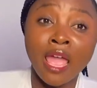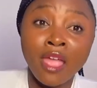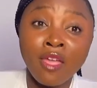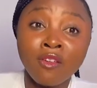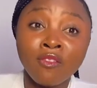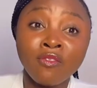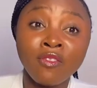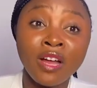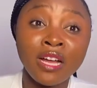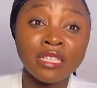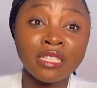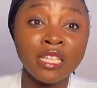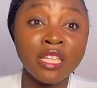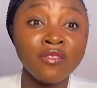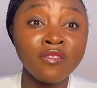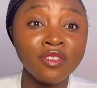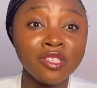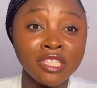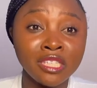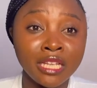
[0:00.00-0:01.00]
In fact, he
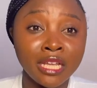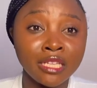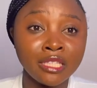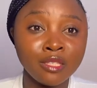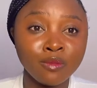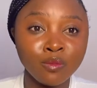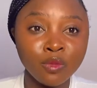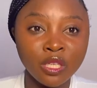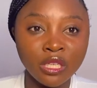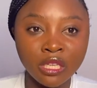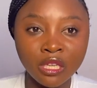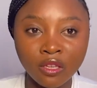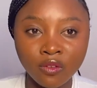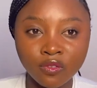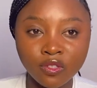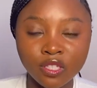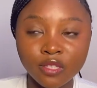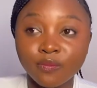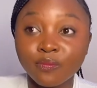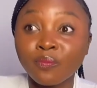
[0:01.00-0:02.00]
even sent me
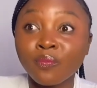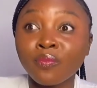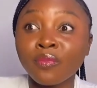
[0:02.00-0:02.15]
gifts.